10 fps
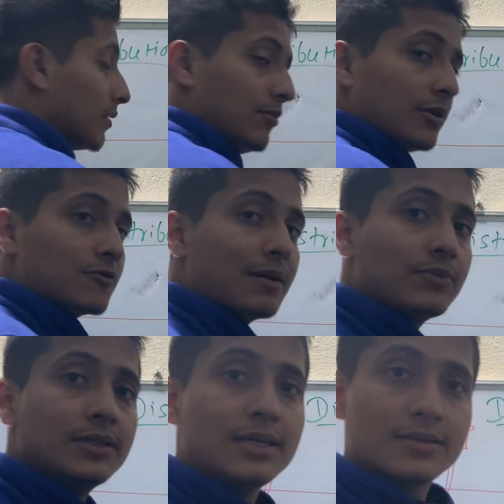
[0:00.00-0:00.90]
milligram per
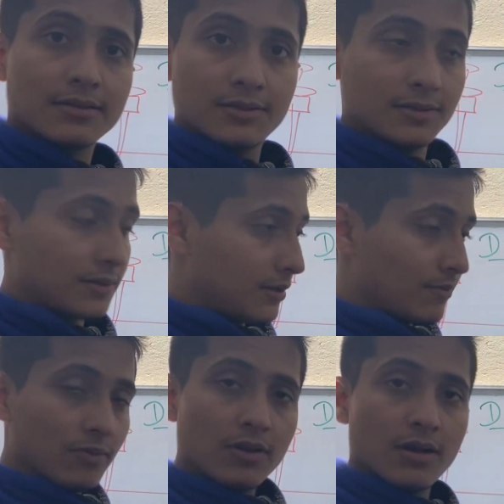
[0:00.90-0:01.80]
deciliter in the
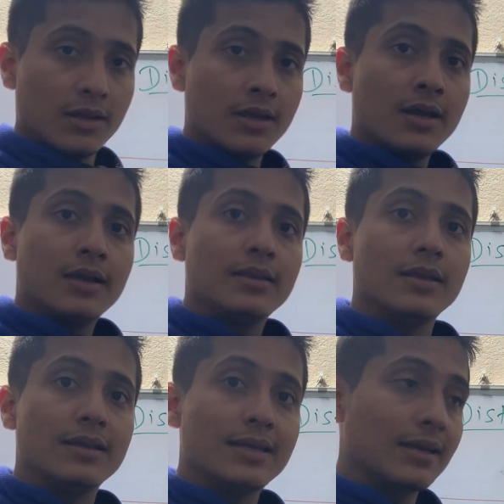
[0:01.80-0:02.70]
blood, then
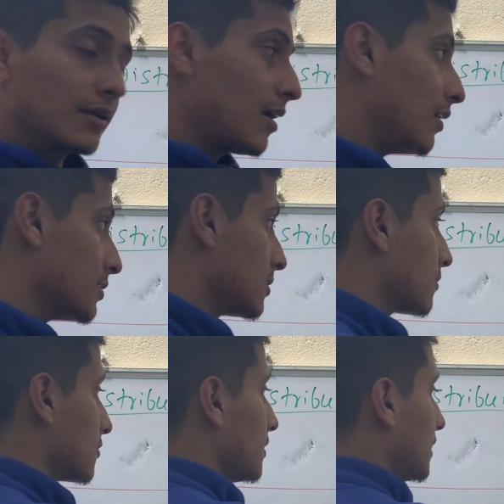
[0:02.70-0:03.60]
it can cause
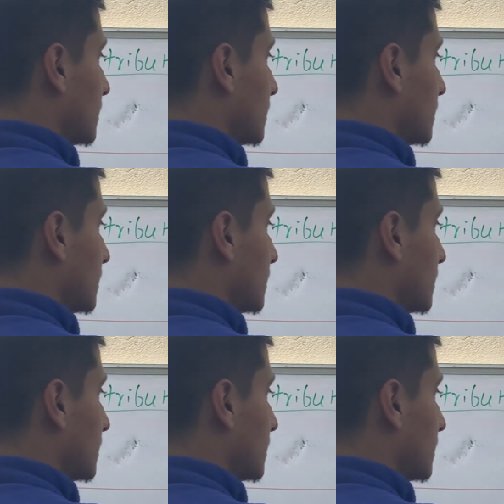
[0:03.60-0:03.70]
chronic